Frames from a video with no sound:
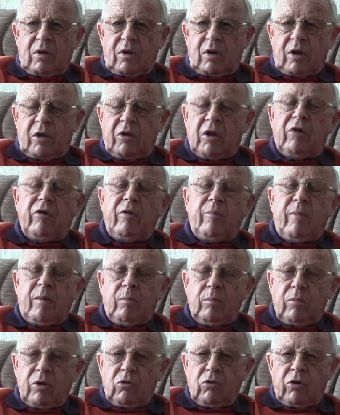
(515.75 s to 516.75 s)
And I
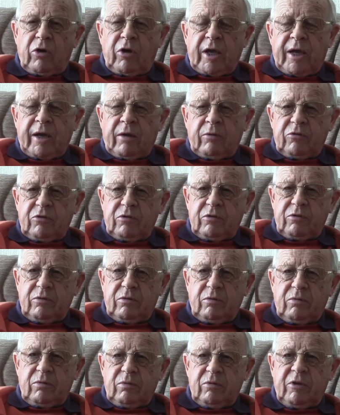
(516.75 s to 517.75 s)
remember going out
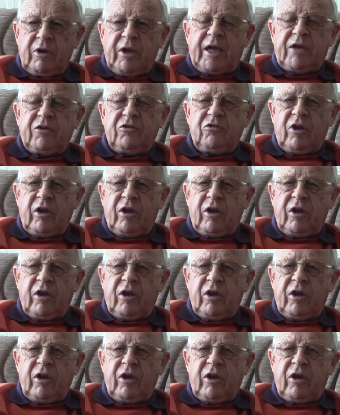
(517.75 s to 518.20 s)
the next